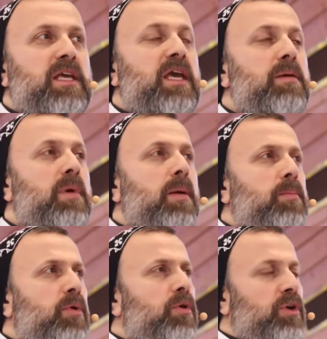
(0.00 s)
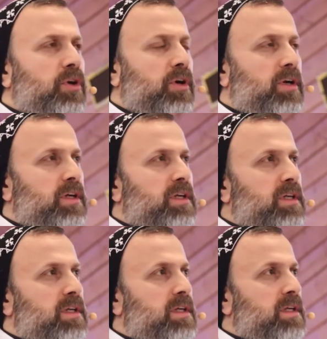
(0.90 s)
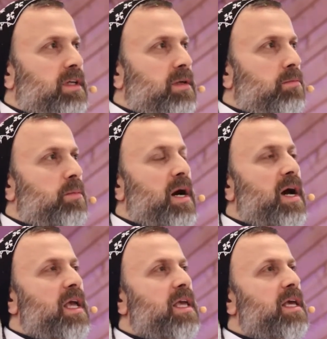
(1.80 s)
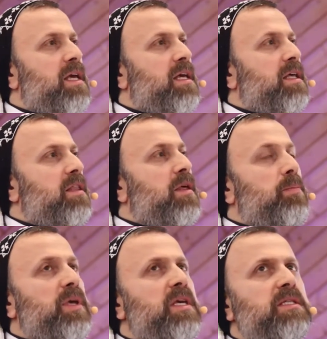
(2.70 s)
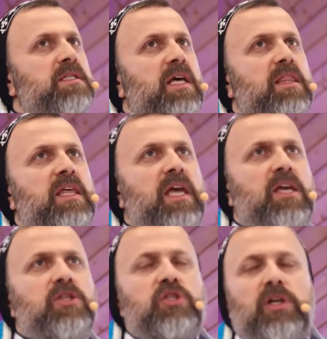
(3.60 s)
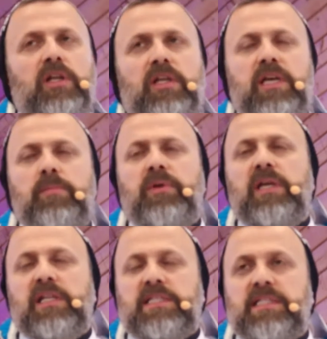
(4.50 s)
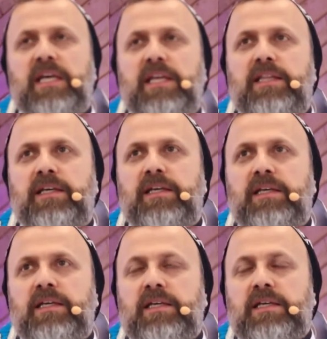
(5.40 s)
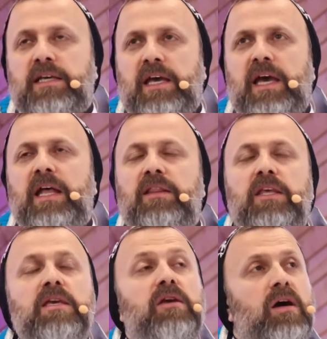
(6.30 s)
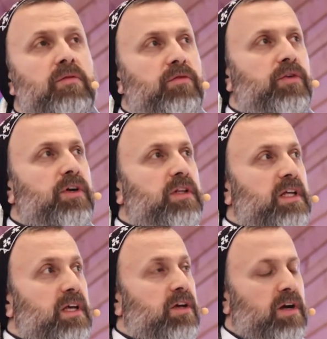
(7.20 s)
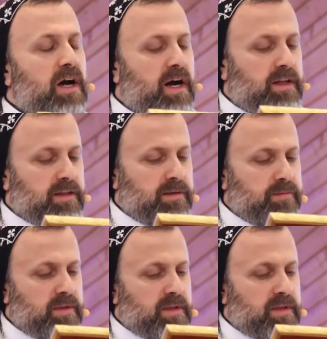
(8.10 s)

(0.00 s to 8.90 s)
came upon her by the peace that the angel Gabriel said, and he comforted her heart.